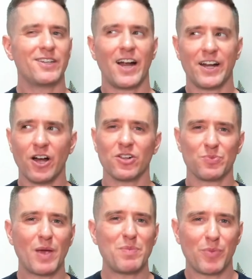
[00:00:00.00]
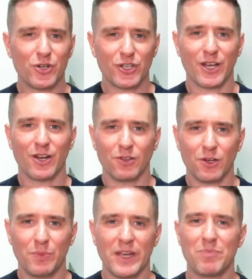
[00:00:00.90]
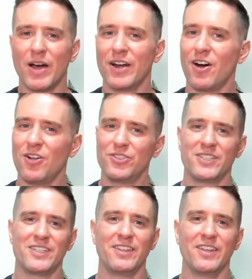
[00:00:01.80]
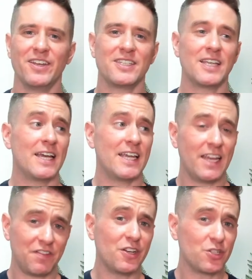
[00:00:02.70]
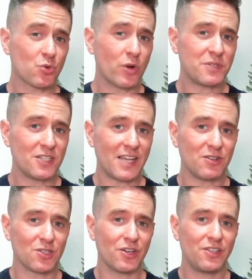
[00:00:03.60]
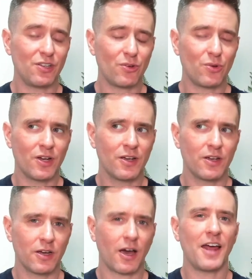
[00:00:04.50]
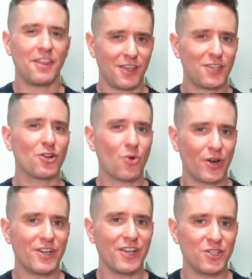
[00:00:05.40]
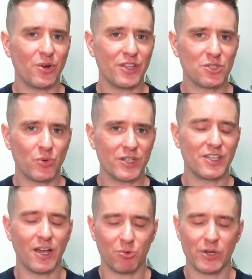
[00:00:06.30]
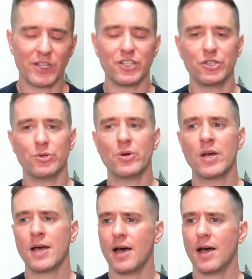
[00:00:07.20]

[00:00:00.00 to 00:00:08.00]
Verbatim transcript: $90 might be pushing it a little bit, but I'll just say this. If the description sounds good to you, I think you're going to enjoy this whiskey. I really do.